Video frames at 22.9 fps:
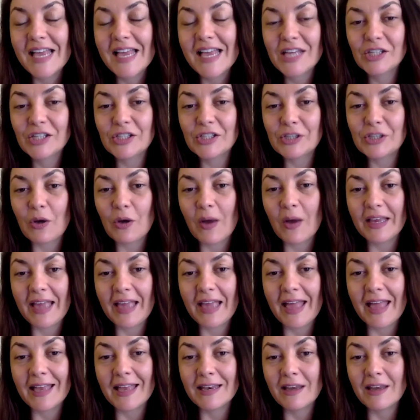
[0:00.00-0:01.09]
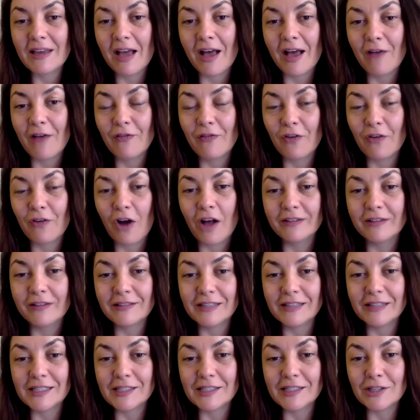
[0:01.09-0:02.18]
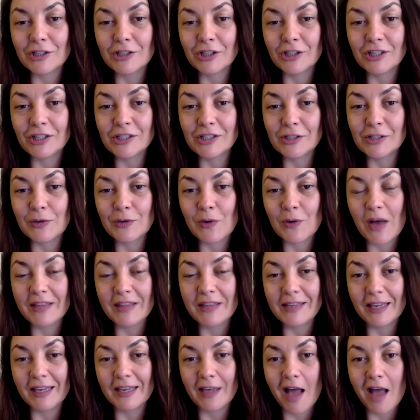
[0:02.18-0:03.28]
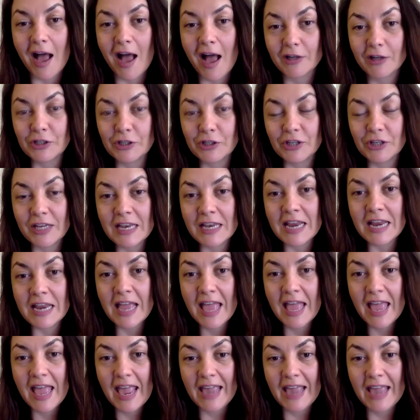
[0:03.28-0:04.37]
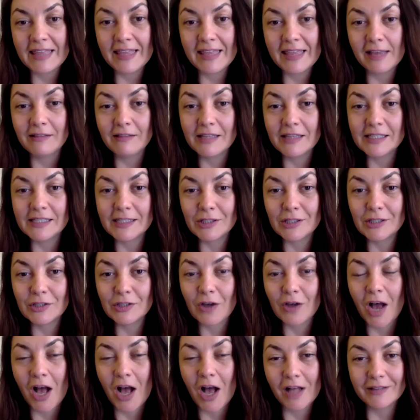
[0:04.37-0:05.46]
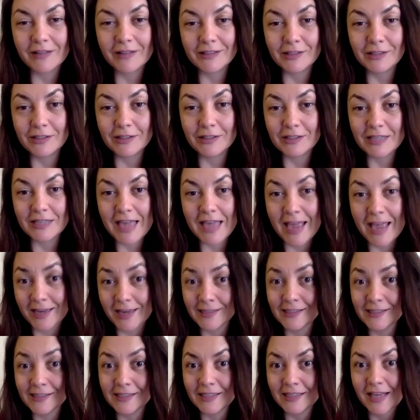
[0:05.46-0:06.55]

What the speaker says: So again, for all the listeners who take action and they listen to the end